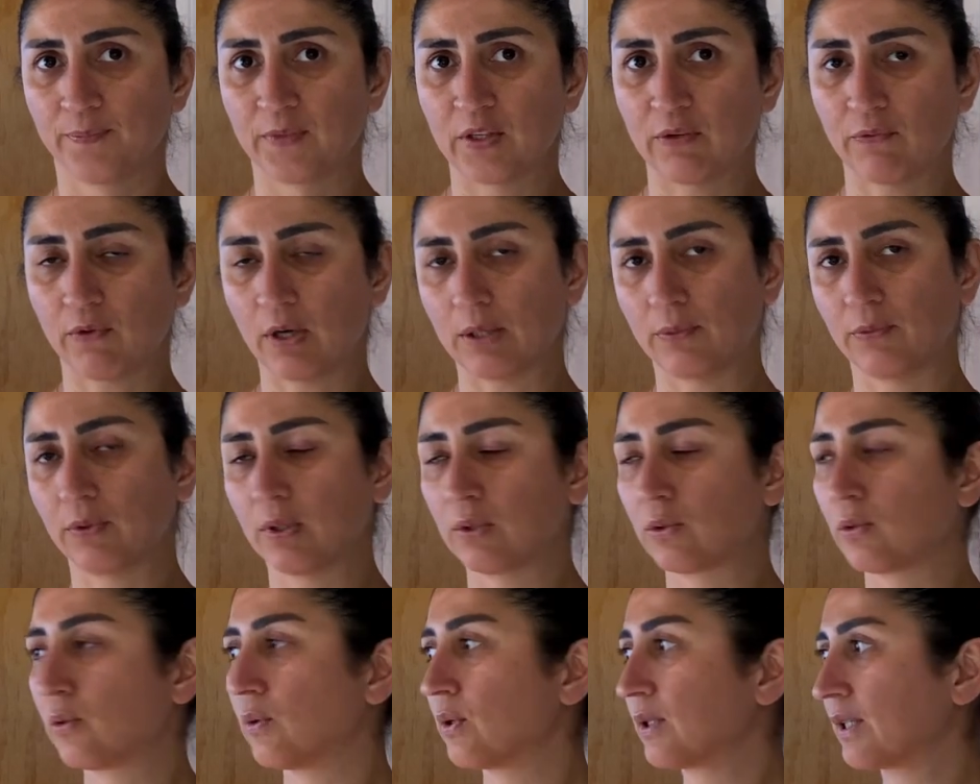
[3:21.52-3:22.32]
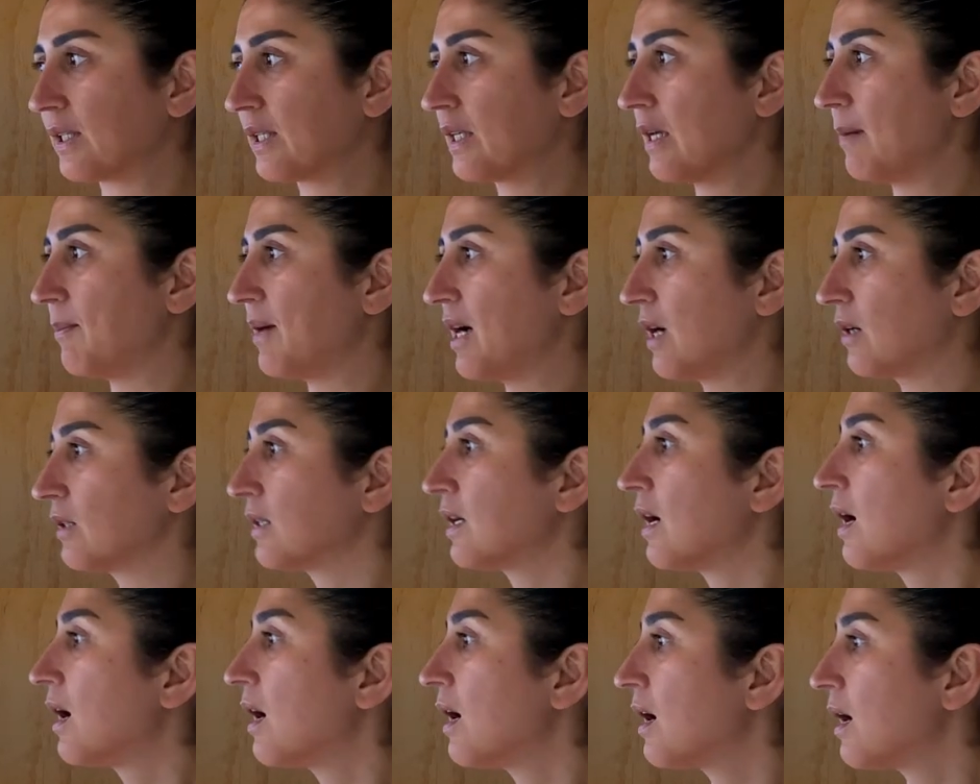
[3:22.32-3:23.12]
what we are talking about.
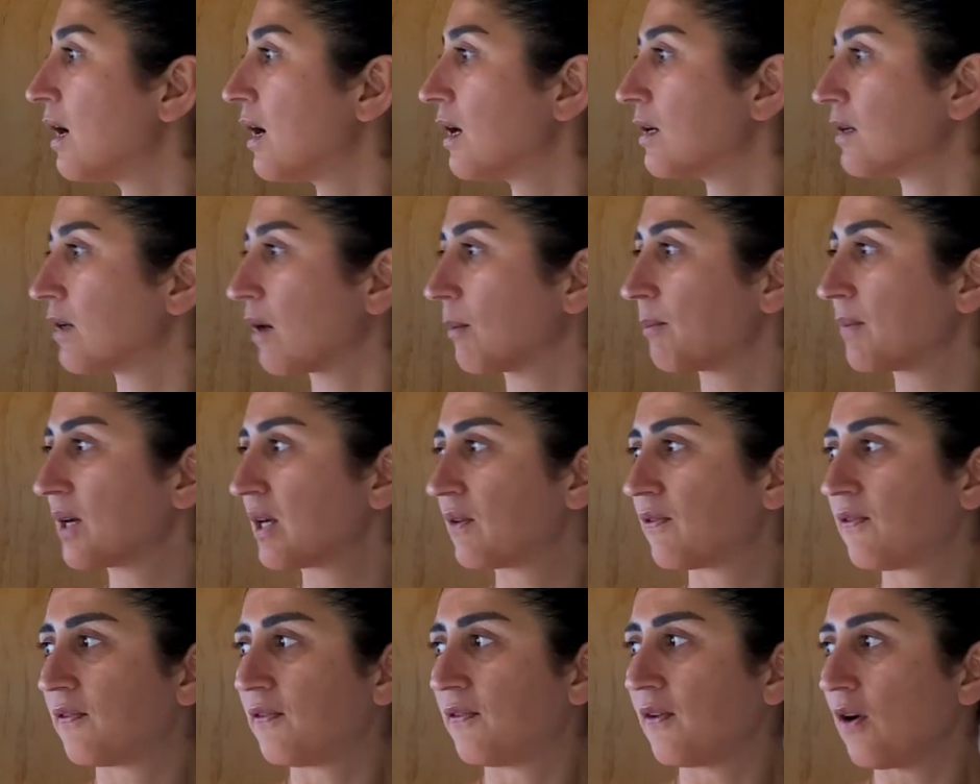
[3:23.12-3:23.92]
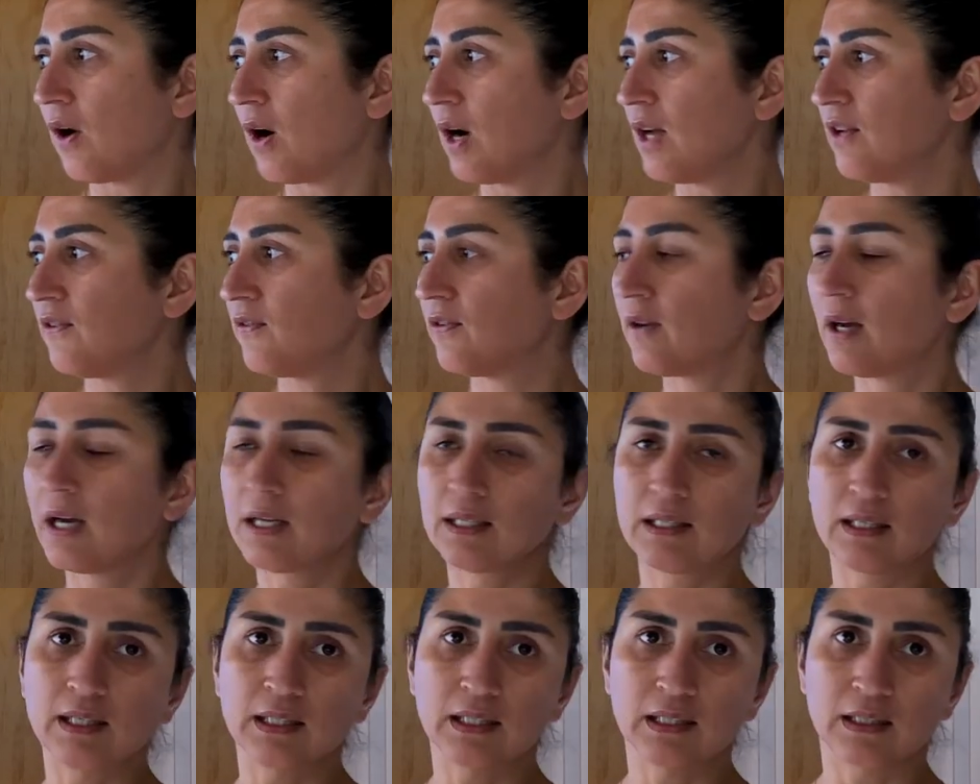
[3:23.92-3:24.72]
Number 5,
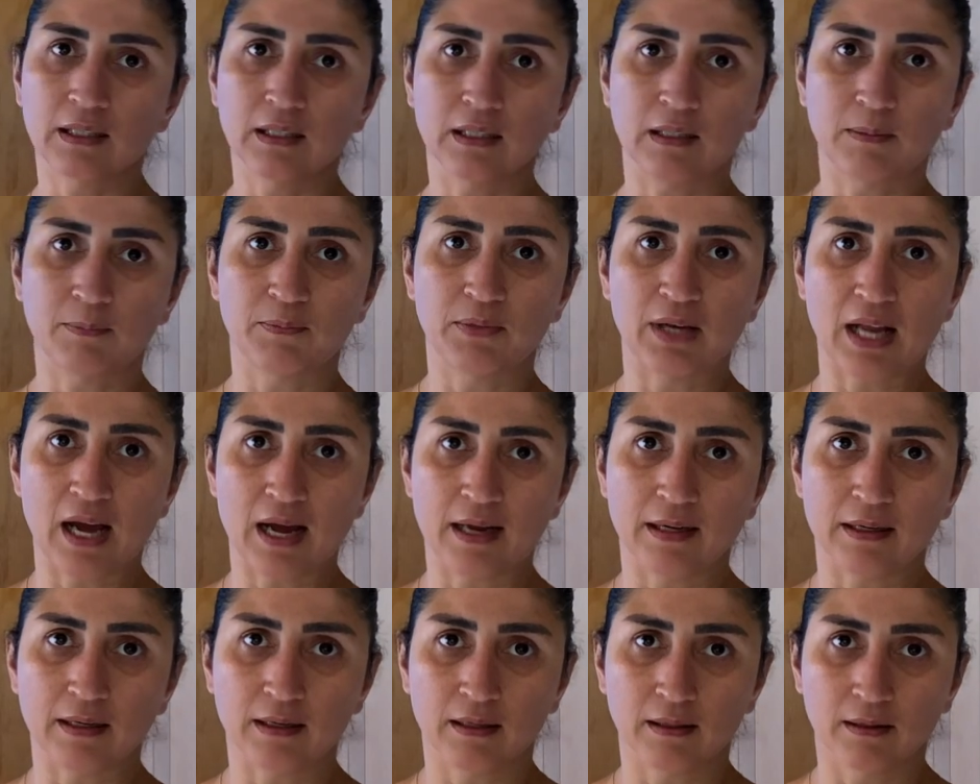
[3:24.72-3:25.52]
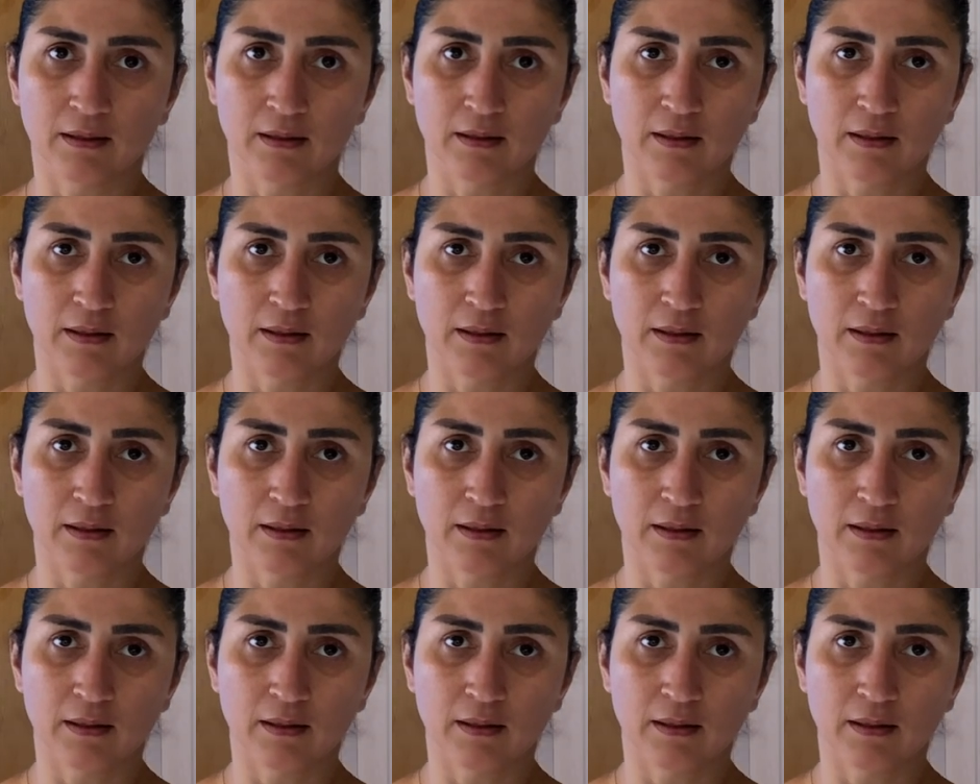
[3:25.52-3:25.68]
district planning.